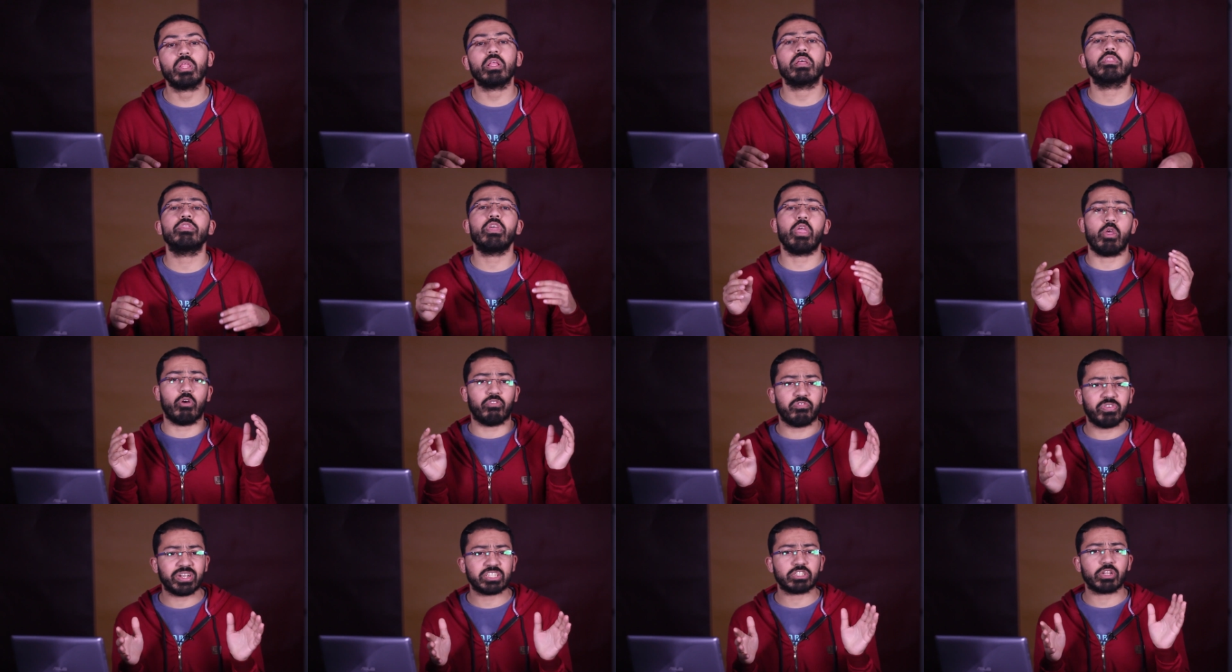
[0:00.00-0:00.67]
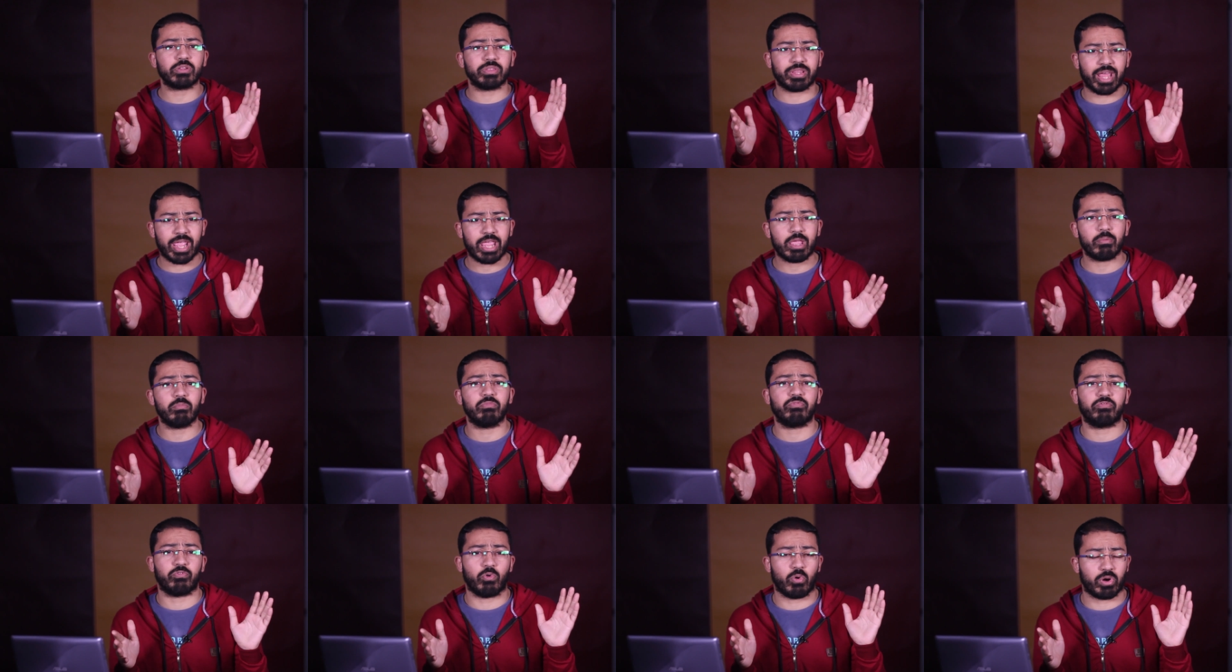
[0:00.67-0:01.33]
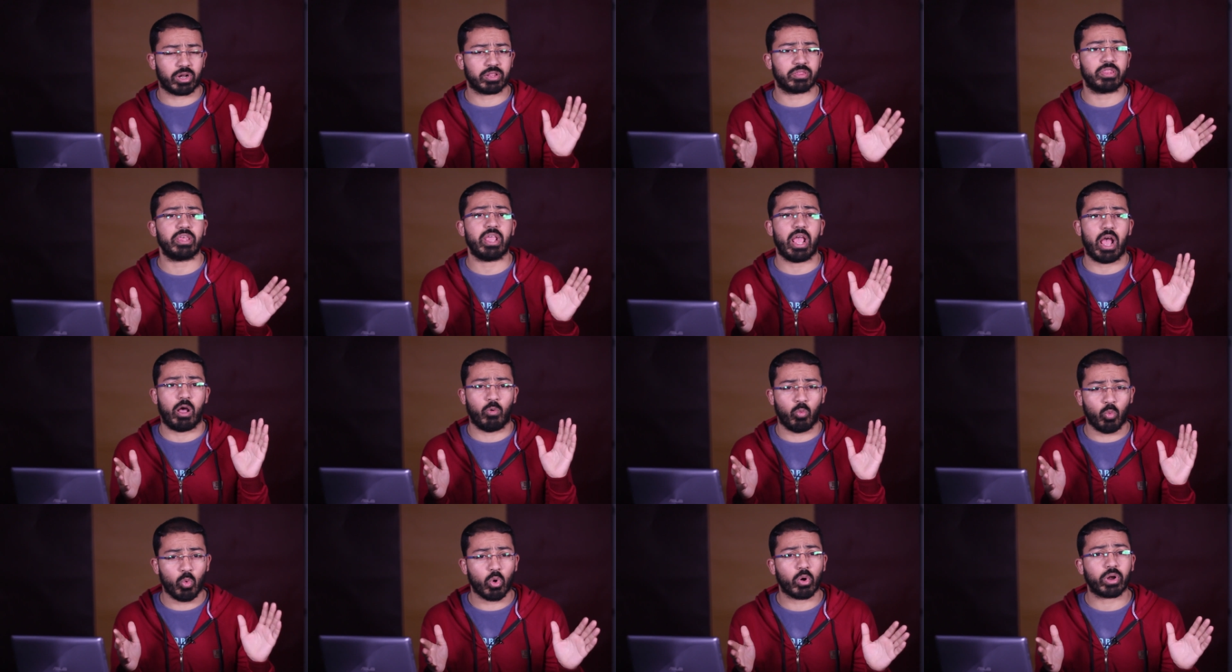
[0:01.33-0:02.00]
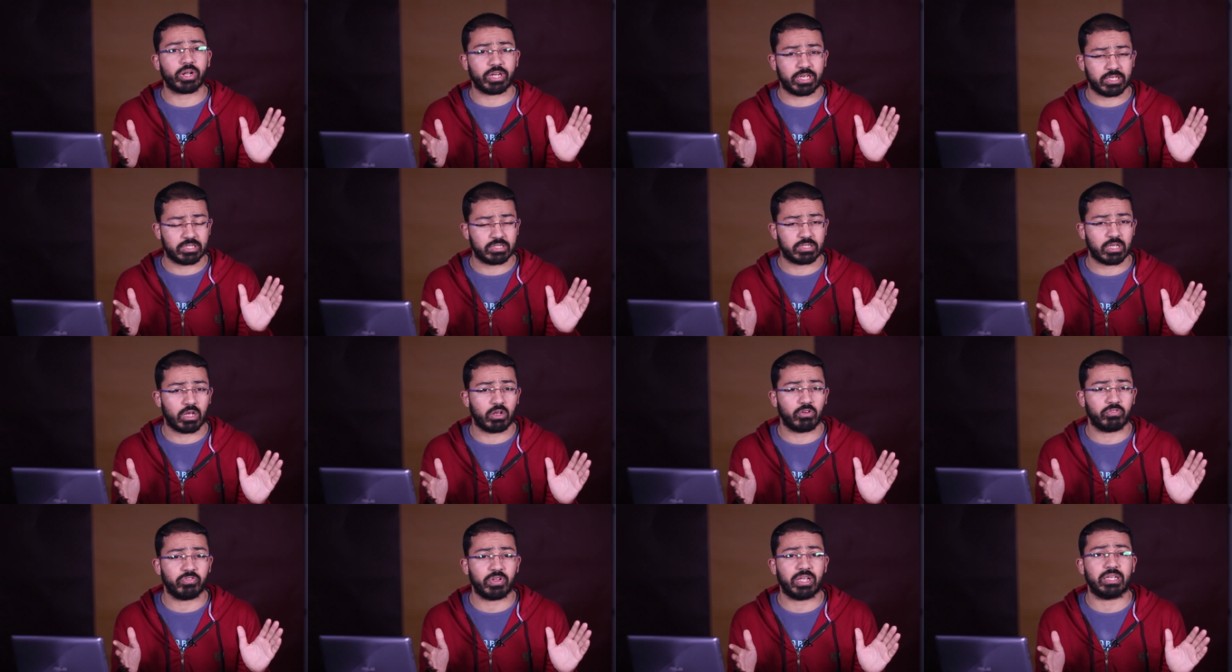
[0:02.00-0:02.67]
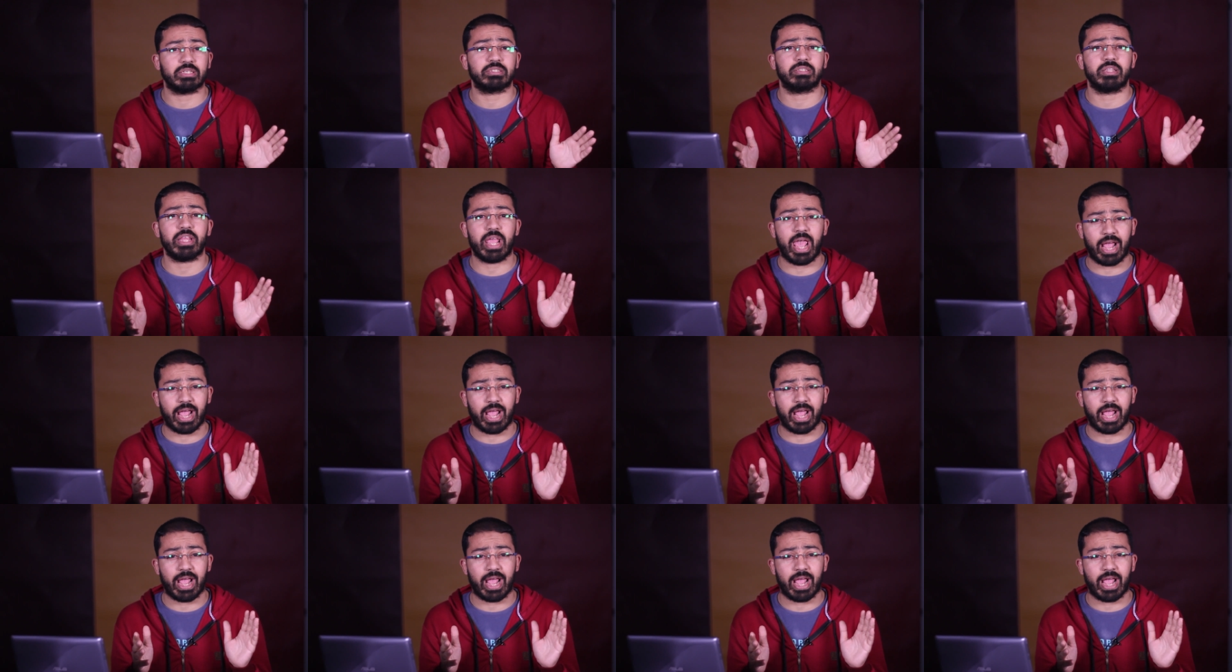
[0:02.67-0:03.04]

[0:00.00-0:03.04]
The official name for the award itself is the